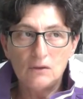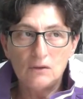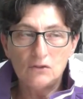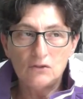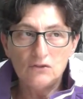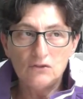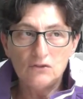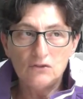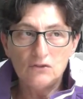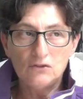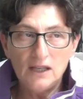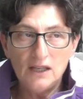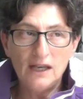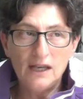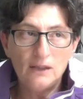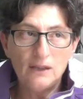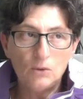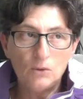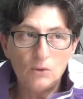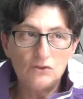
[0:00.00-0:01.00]
Today
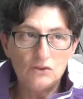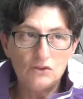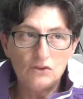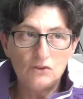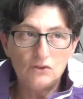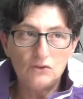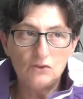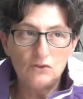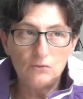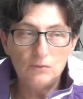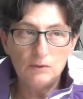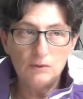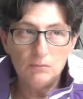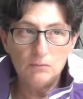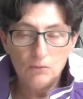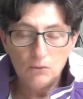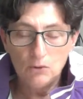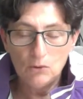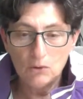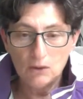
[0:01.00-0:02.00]
I wanted it to be
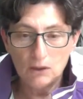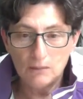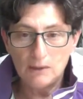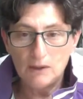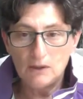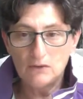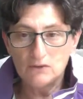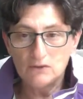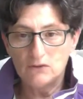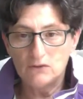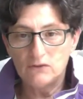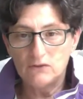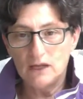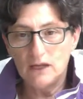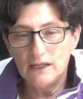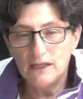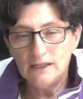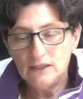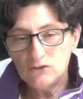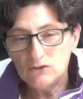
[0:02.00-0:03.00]
more about
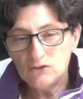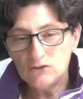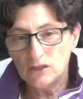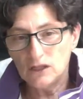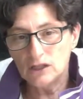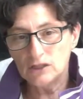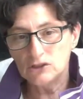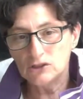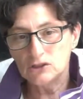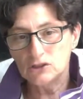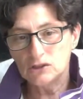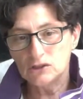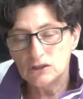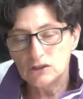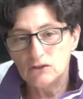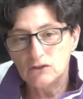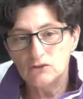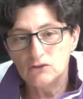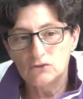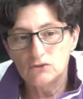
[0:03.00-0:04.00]
an introduction
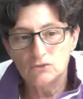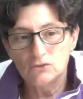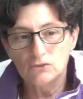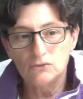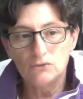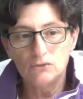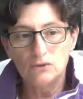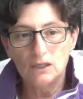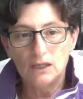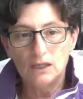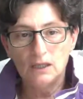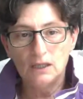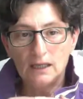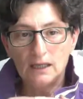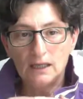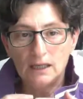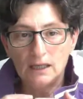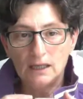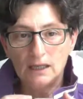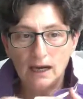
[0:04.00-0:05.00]
as to
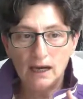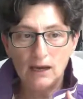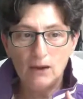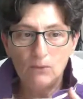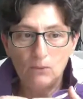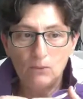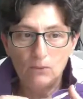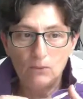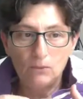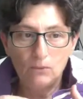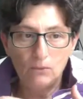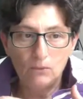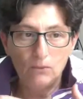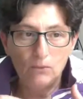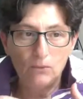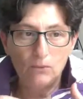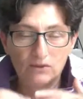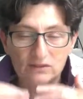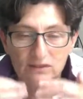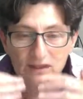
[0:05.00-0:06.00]

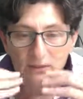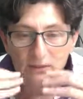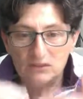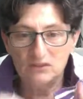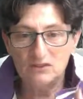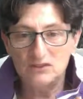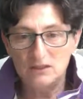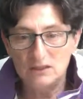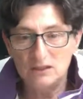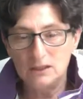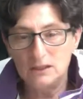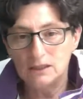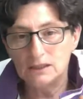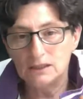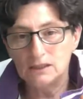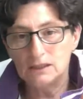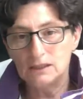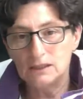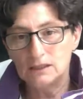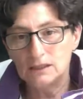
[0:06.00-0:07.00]
what I'm
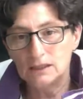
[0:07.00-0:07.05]
seeing.